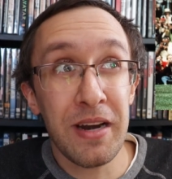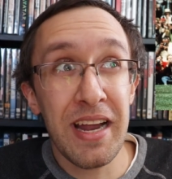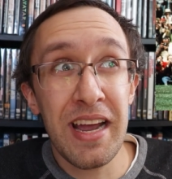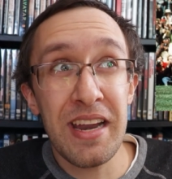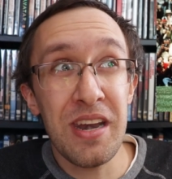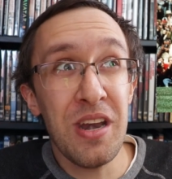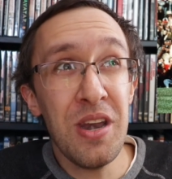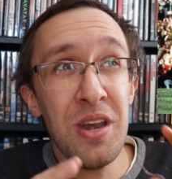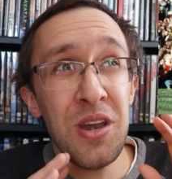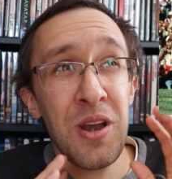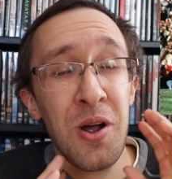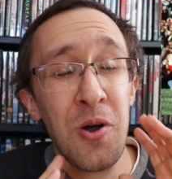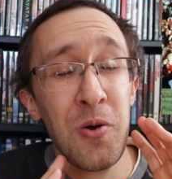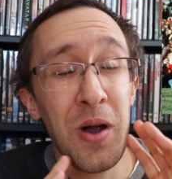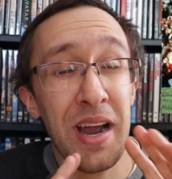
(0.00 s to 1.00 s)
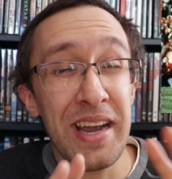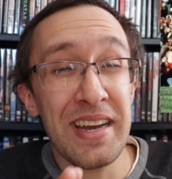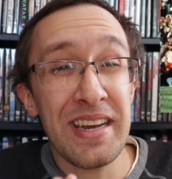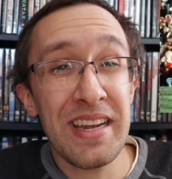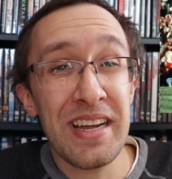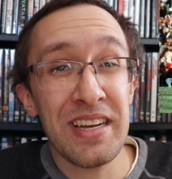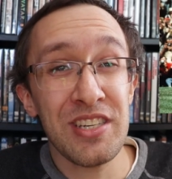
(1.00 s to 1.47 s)
but I had no
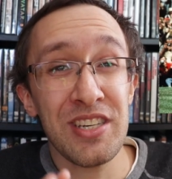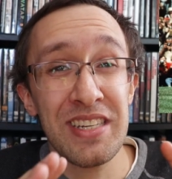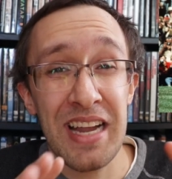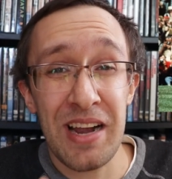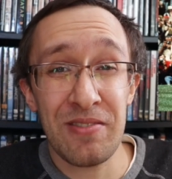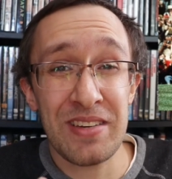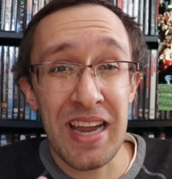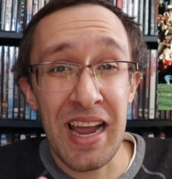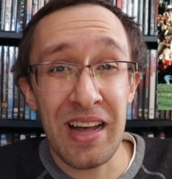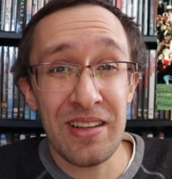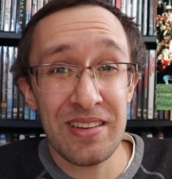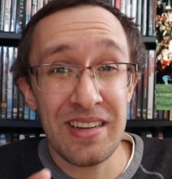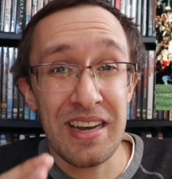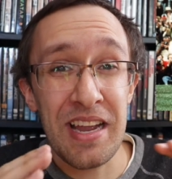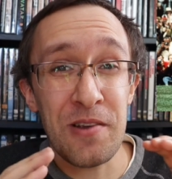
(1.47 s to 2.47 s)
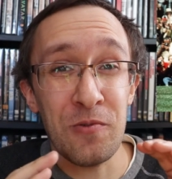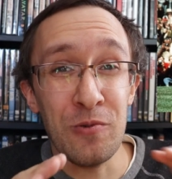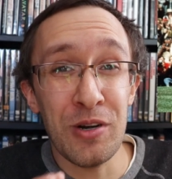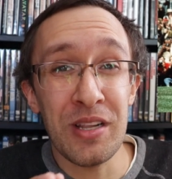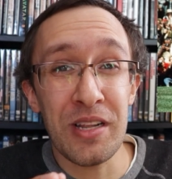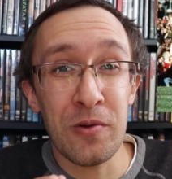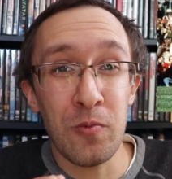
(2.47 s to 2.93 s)
idea just how talented he
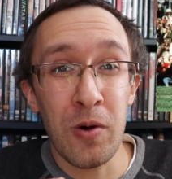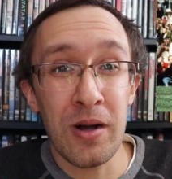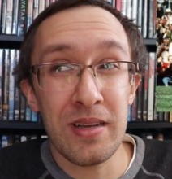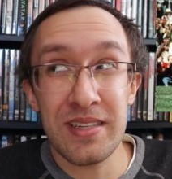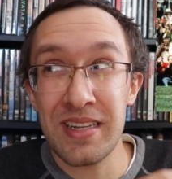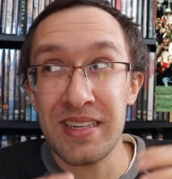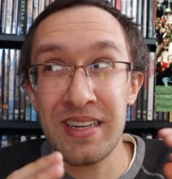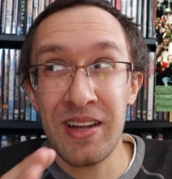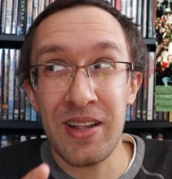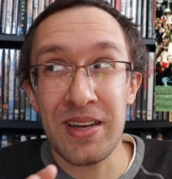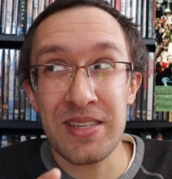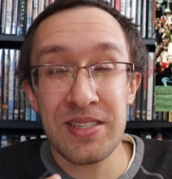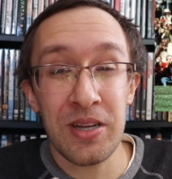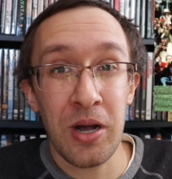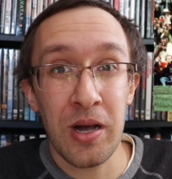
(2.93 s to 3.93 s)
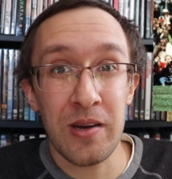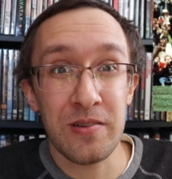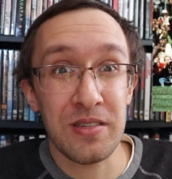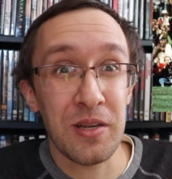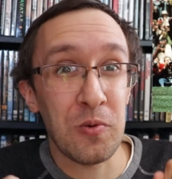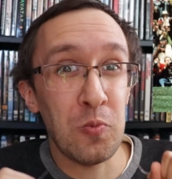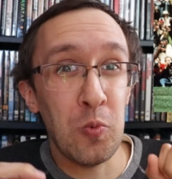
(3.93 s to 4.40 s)
really was until I saw it and I
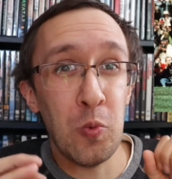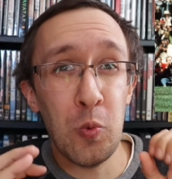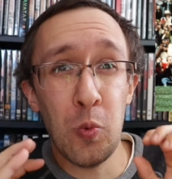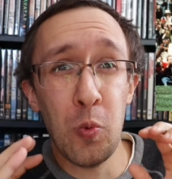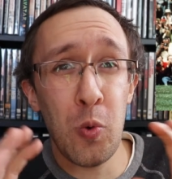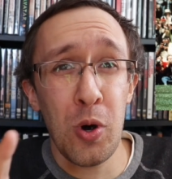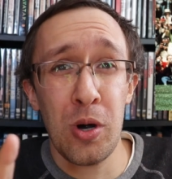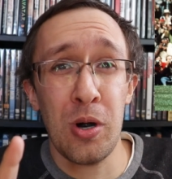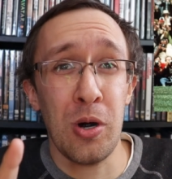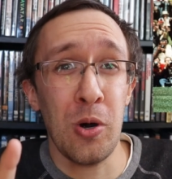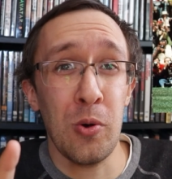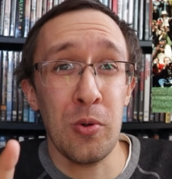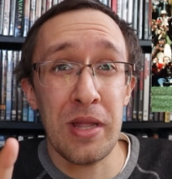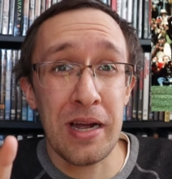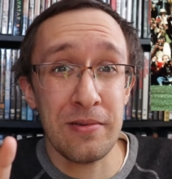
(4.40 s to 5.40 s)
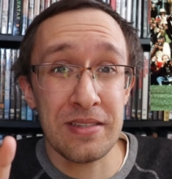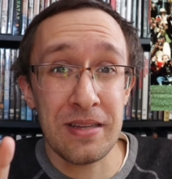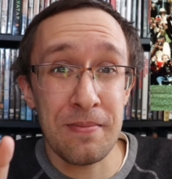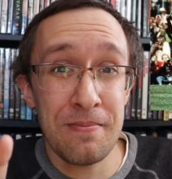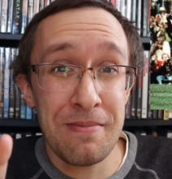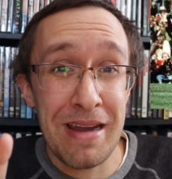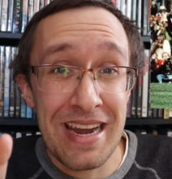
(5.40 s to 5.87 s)
was like, whoa, that was
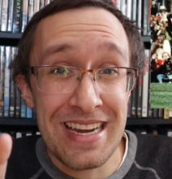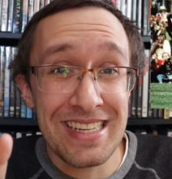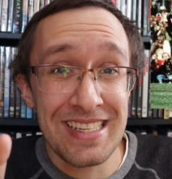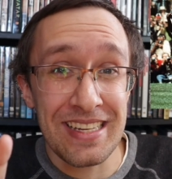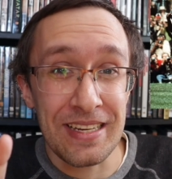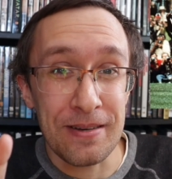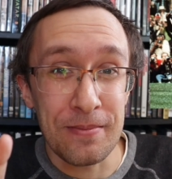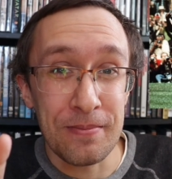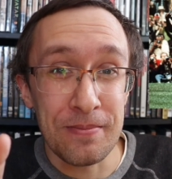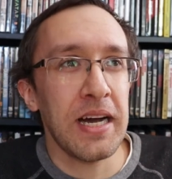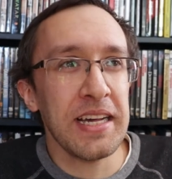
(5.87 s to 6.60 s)
amazing.